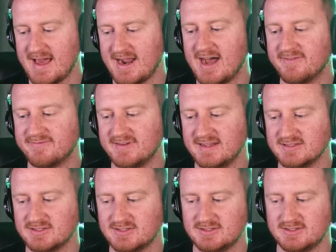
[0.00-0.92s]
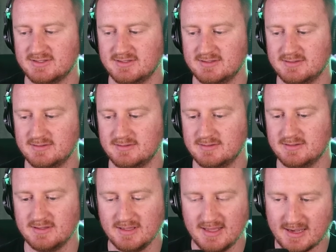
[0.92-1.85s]
offense
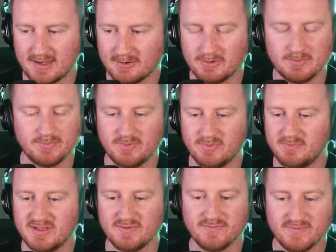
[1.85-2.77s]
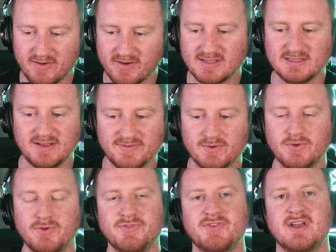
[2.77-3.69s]
and be a very
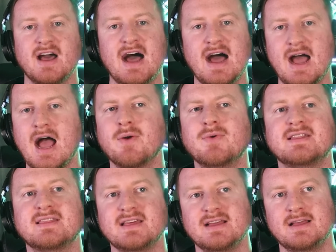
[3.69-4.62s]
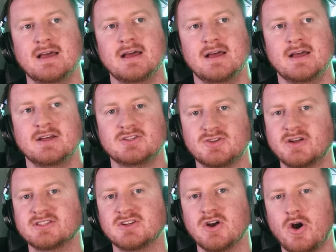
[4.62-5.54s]
difficult guy. I would think
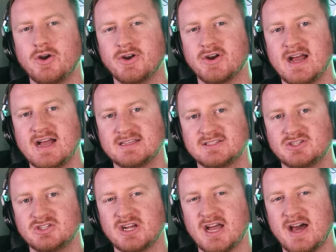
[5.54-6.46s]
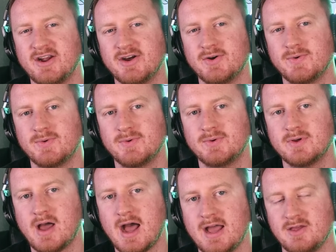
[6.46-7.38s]
Sauce Gardner has to shadow
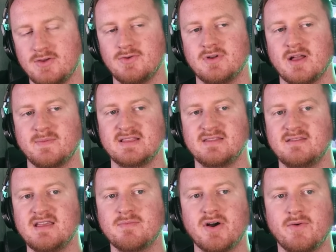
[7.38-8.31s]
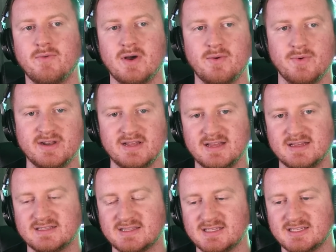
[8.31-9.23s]
Ayuk. I mean, Debo, what
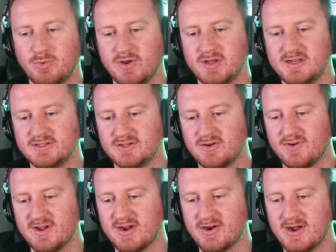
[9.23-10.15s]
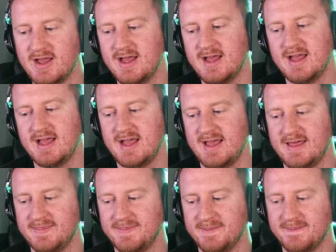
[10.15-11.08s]
he is at this point in his career.
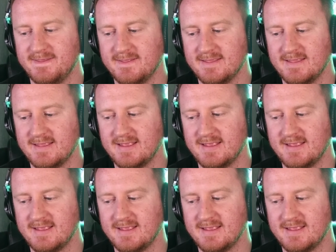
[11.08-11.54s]
And